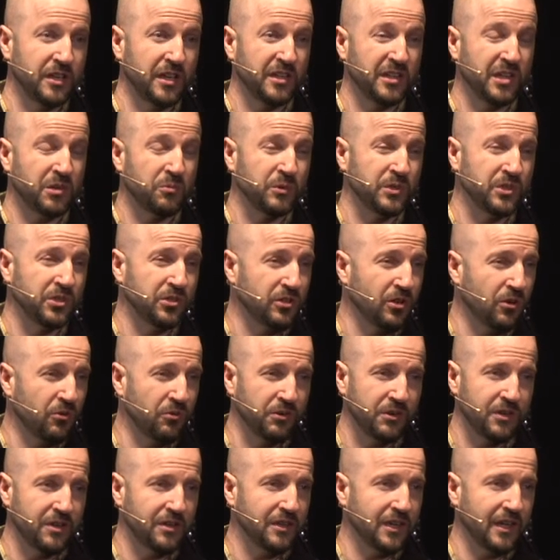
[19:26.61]
And then when you go
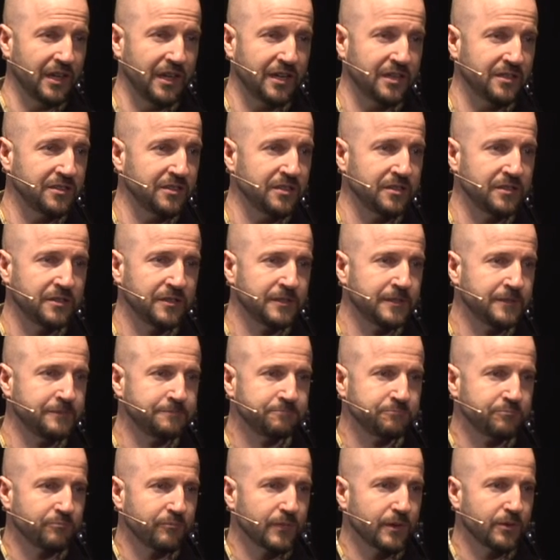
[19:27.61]
into the land,
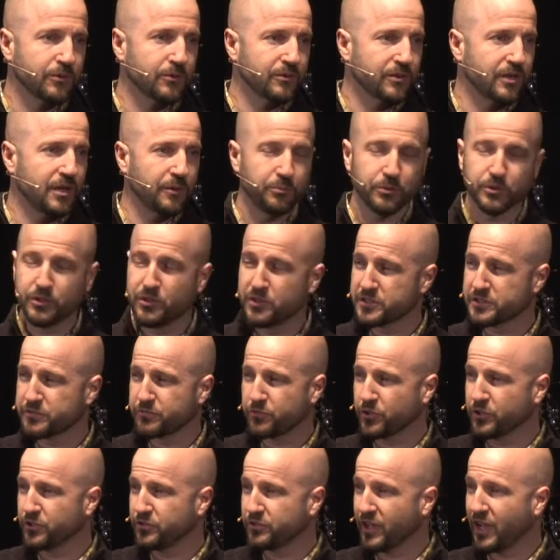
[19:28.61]
a couple years
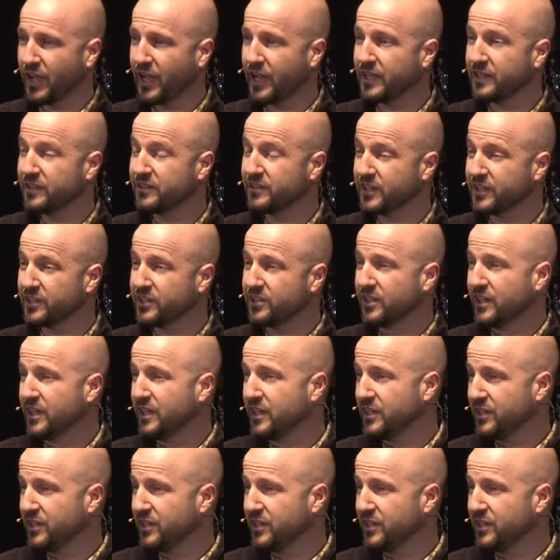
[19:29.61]
before you die, like,